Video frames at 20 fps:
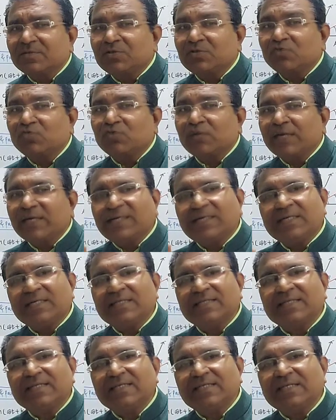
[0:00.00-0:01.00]
To get a
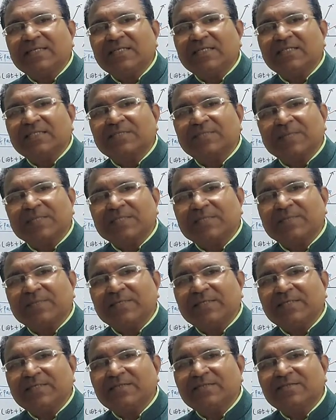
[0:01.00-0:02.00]
resultant
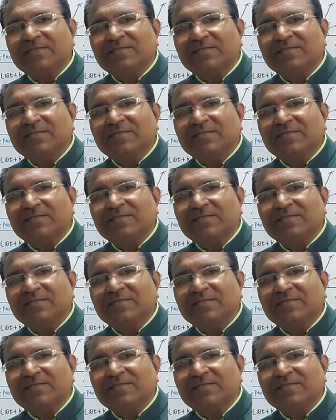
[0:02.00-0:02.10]
displacement,